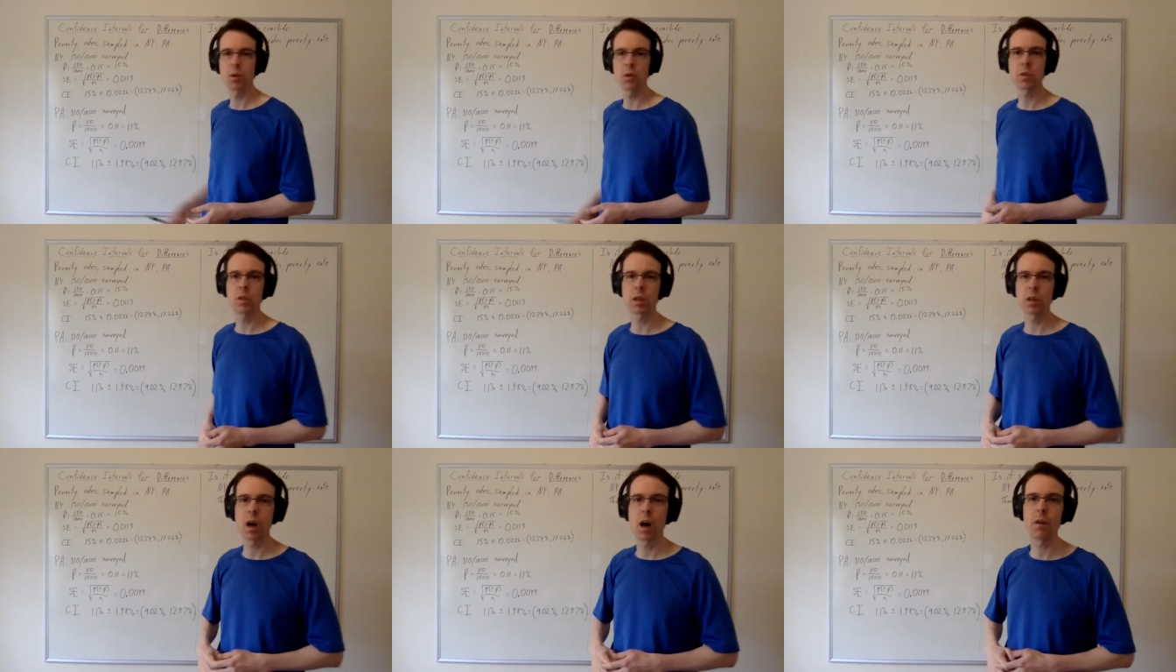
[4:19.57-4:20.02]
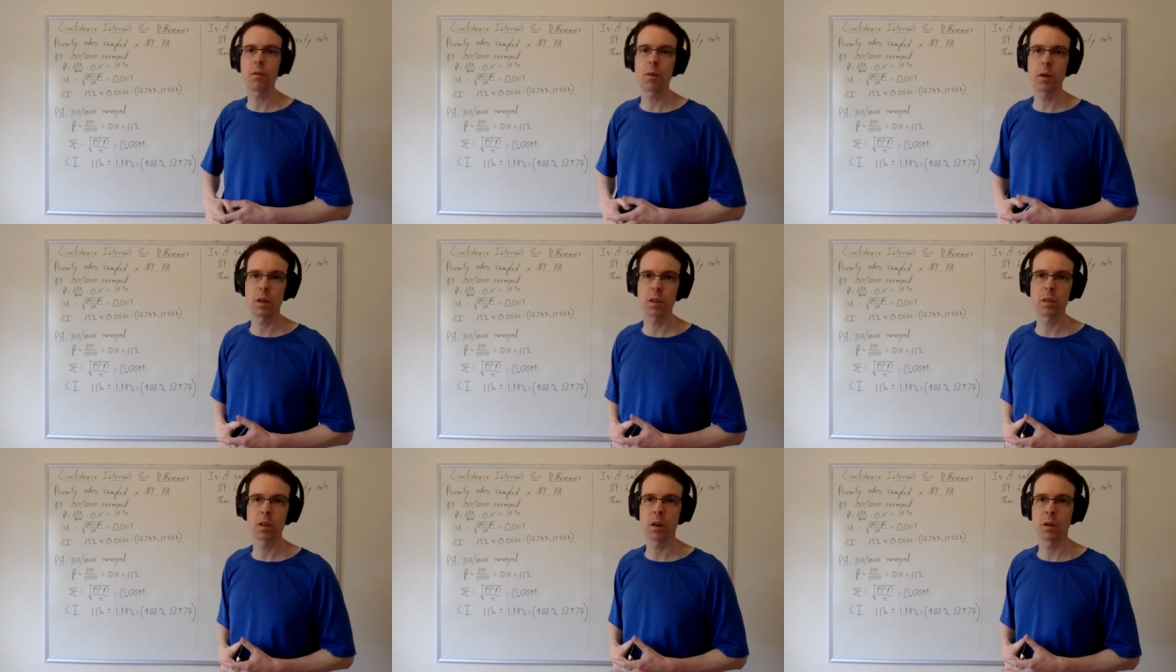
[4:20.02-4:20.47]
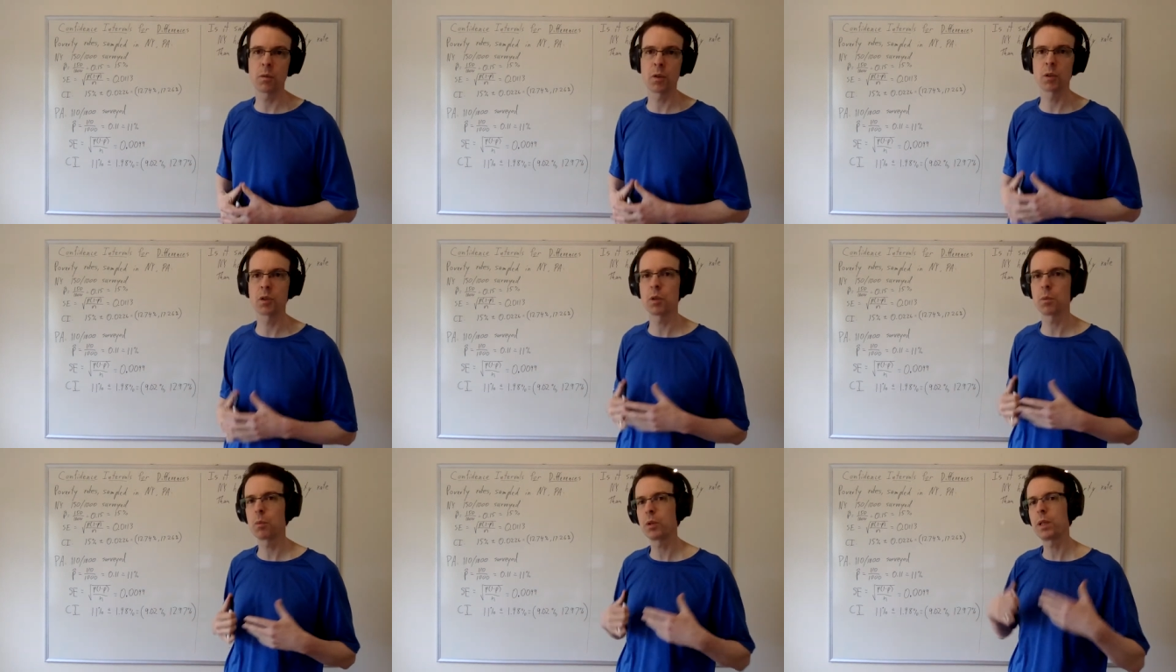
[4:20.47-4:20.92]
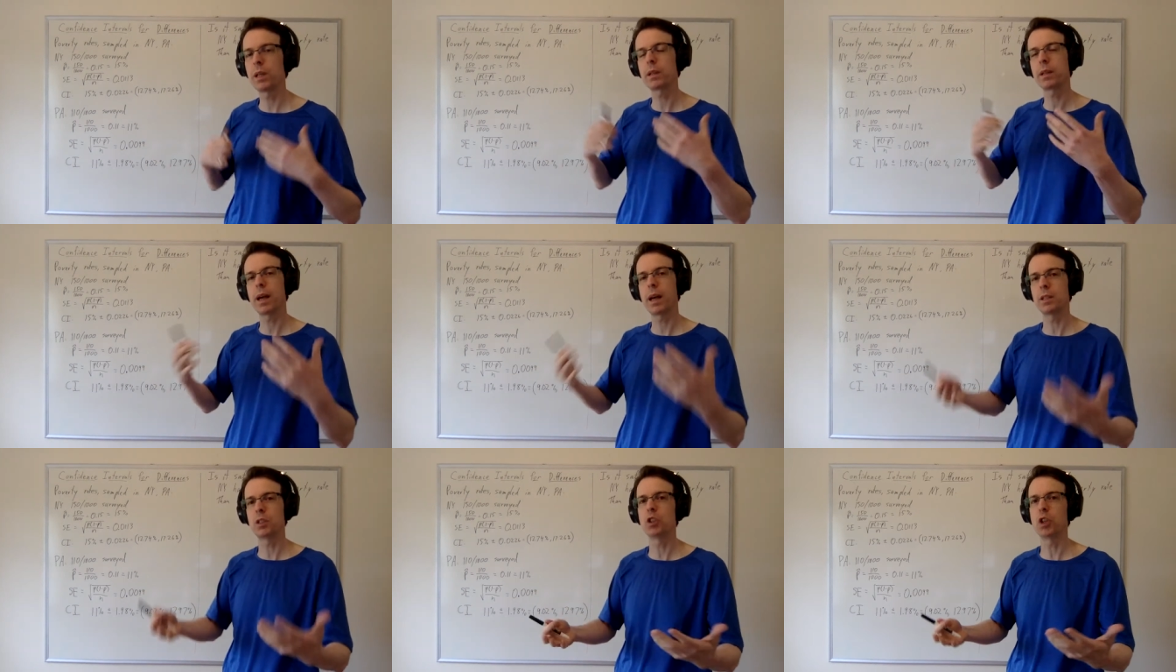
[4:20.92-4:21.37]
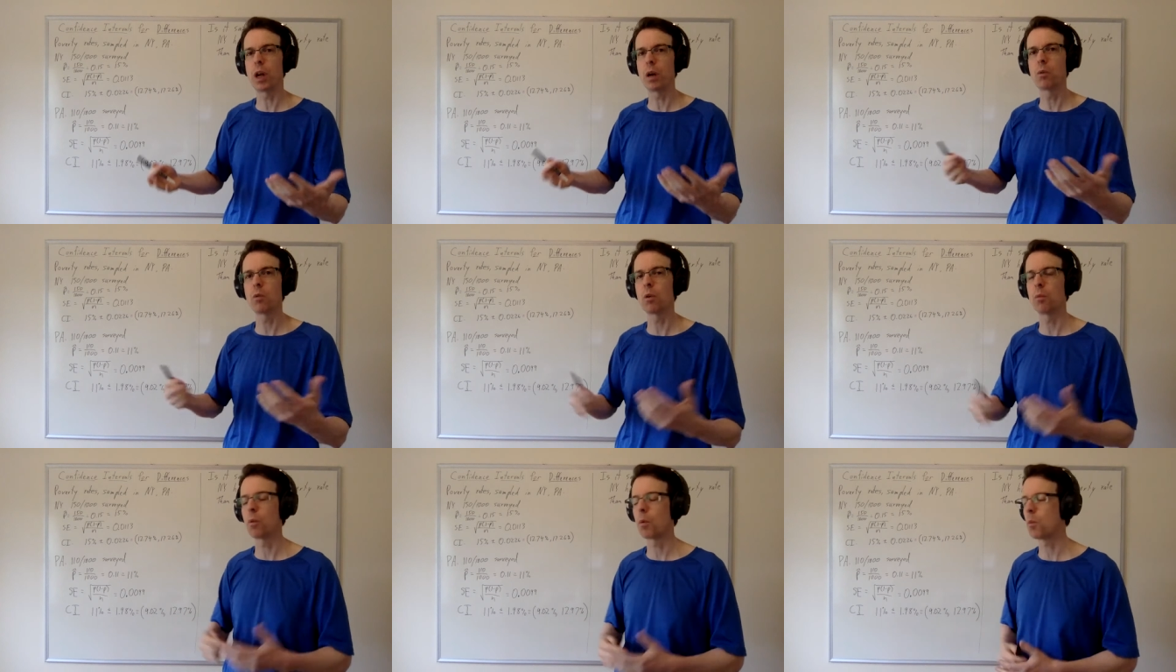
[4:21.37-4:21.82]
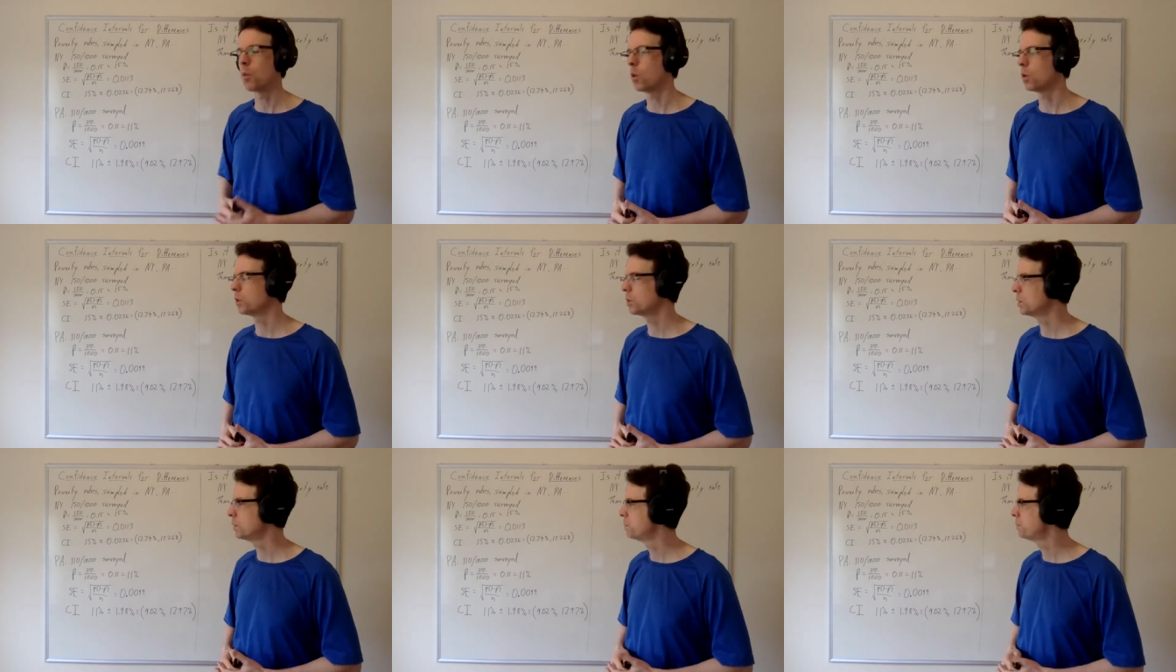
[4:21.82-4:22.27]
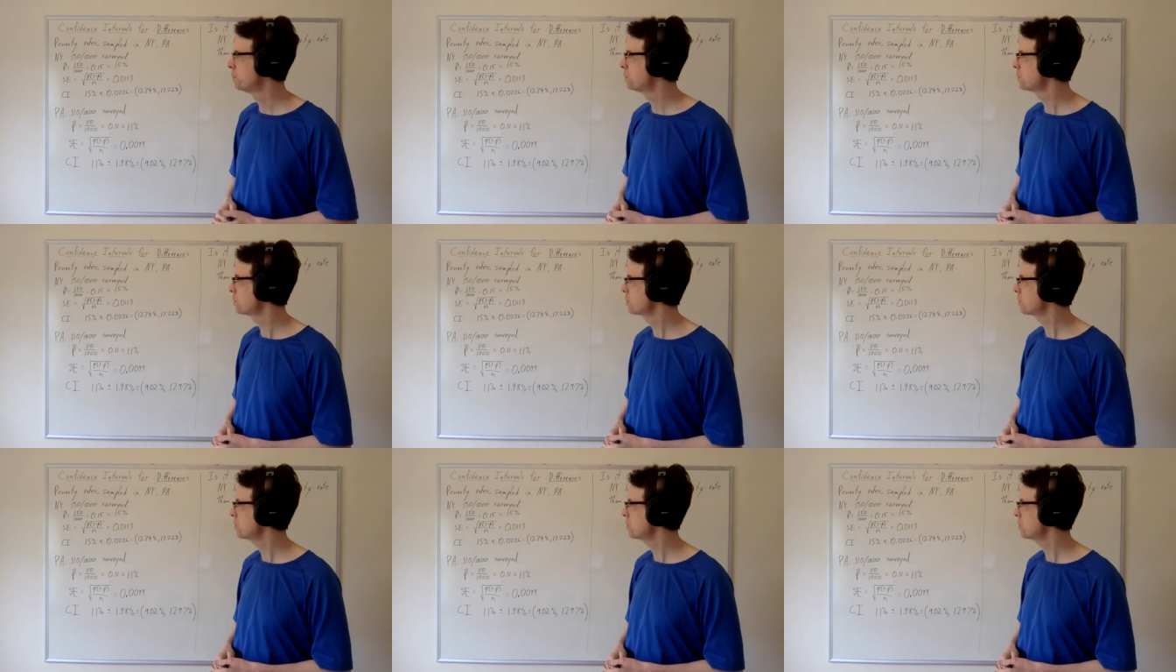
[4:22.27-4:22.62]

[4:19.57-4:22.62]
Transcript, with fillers: produce the confidence interval to predict that general proportion.